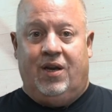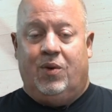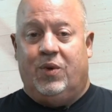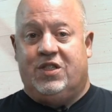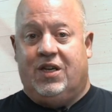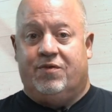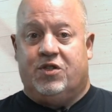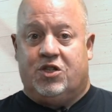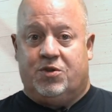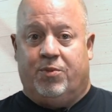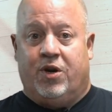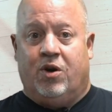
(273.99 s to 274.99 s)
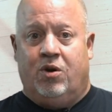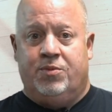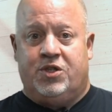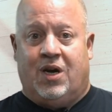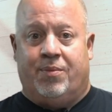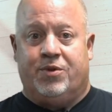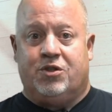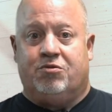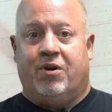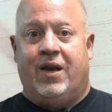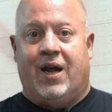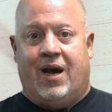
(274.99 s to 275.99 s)
which gives the smart home shoppers
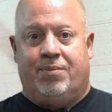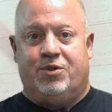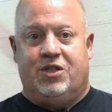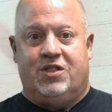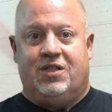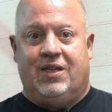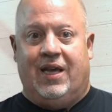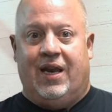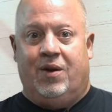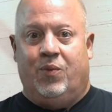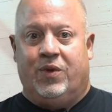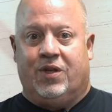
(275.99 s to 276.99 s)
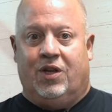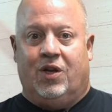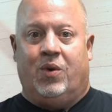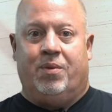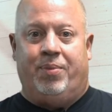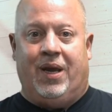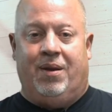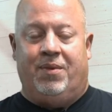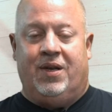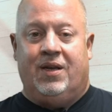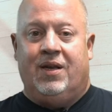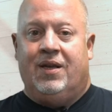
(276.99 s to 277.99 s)
great options to get in with a lower
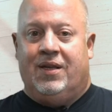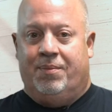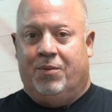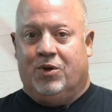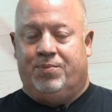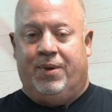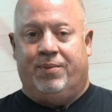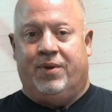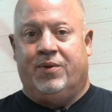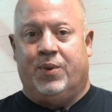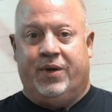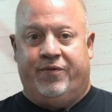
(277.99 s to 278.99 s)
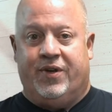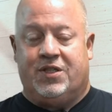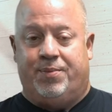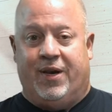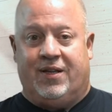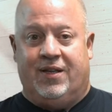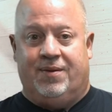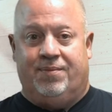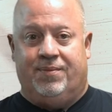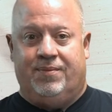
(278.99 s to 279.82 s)
payment than most people would have expected.